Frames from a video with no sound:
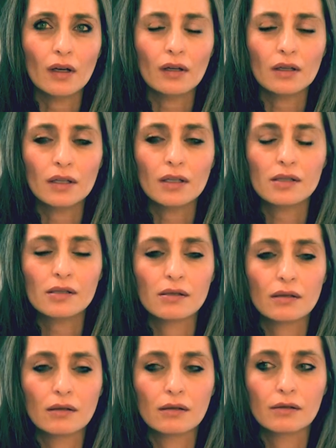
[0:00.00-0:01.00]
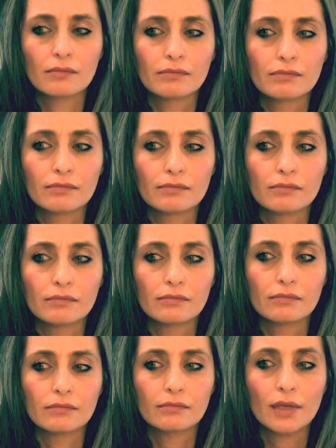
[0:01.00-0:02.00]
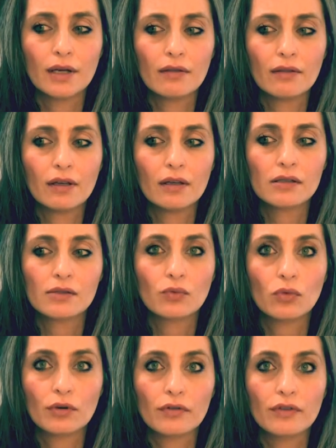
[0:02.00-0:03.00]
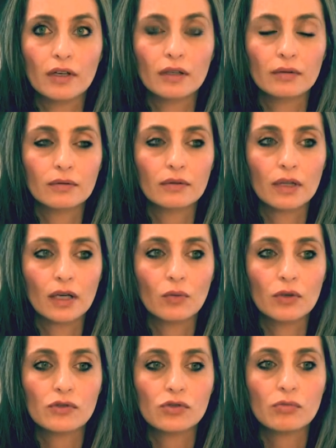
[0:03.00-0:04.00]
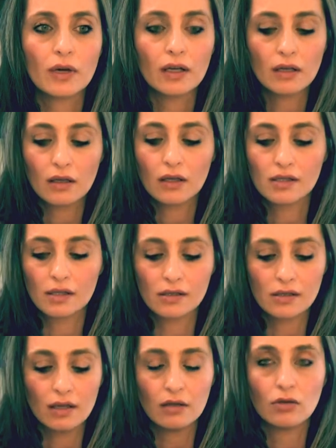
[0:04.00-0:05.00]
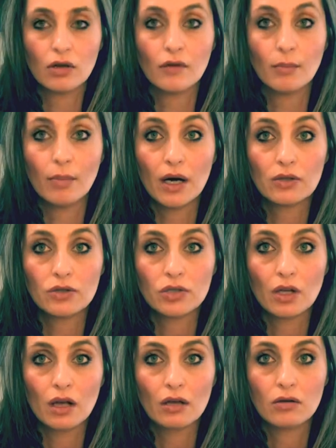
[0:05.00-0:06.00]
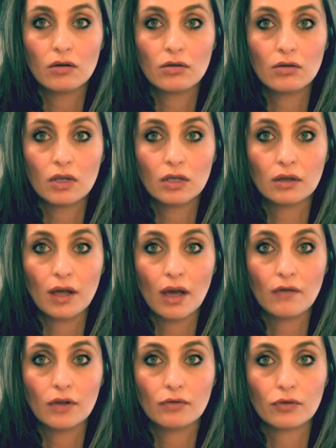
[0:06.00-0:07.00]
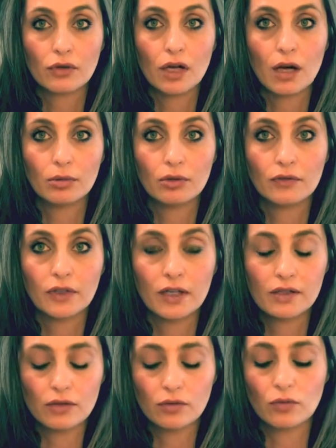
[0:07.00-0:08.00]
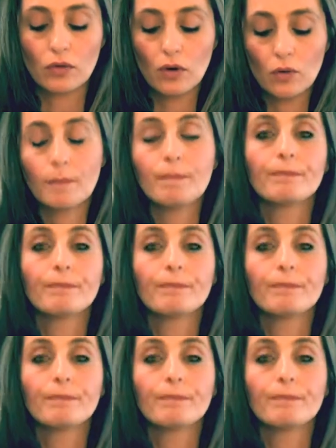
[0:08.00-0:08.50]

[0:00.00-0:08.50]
It is, but I think it's worth it. Like once you make it, as I said, you have a bunch and you can have it for a couple of days in a row.